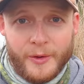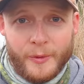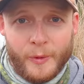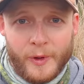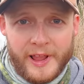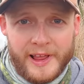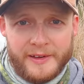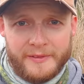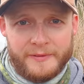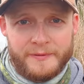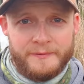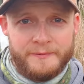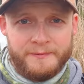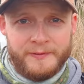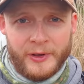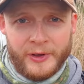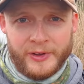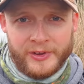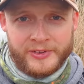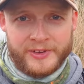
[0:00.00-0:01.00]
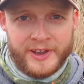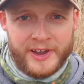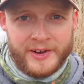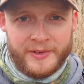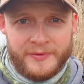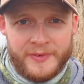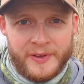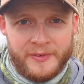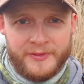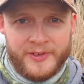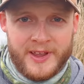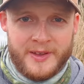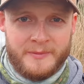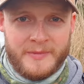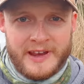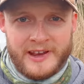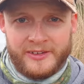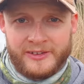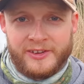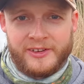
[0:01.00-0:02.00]
Well that first kind of 15
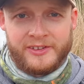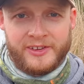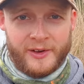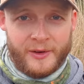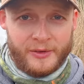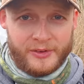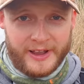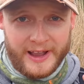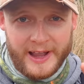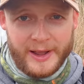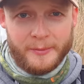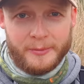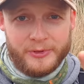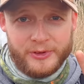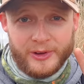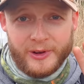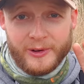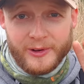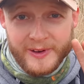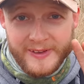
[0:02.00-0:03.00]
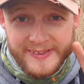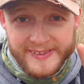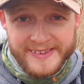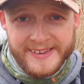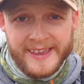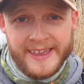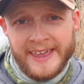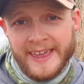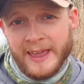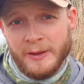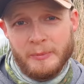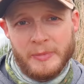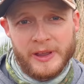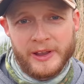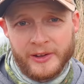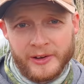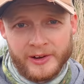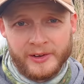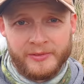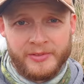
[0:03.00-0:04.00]
minutes or so is absolutely
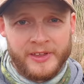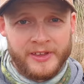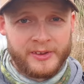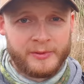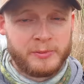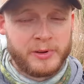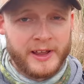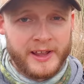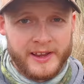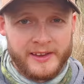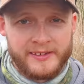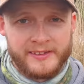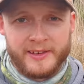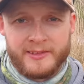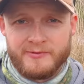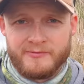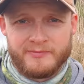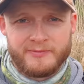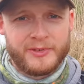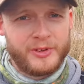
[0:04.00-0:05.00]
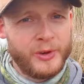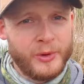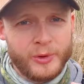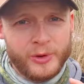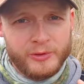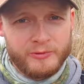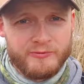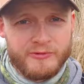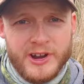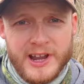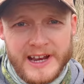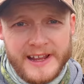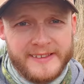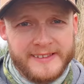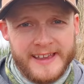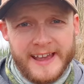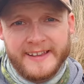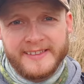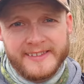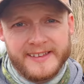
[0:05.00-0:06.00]
typical of this place. Two really
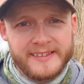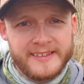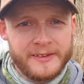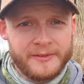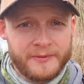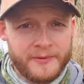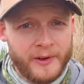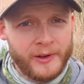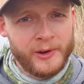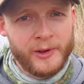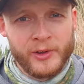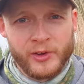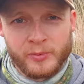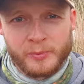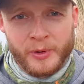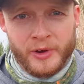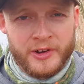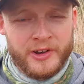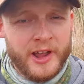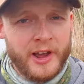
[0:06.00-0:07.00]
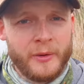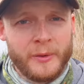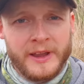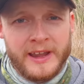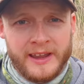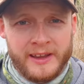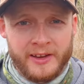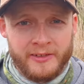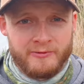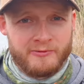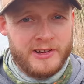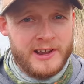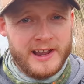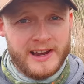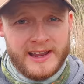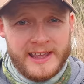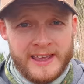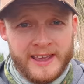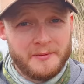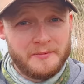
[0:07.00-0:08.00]
tentative follows but no eat and
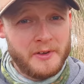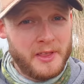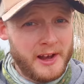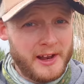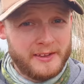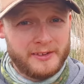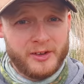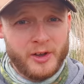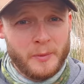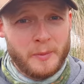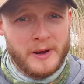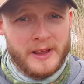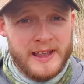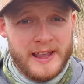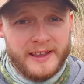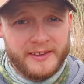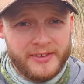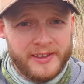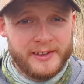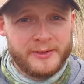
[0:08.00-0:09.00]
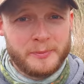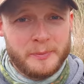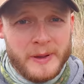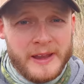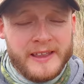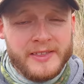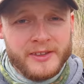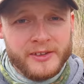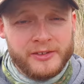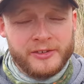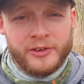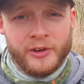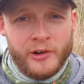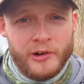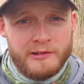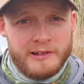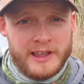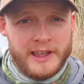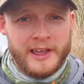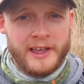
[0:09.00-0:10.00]
really for the last couple of years that's been the
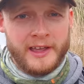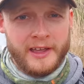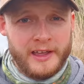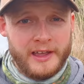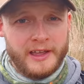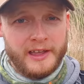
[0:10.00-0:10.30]
story here.